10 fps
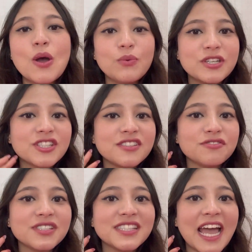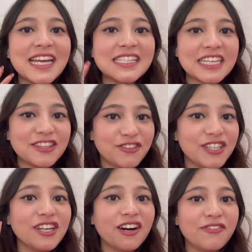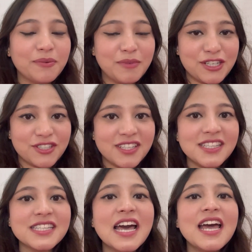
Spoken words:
which is reciting 3 affirmations.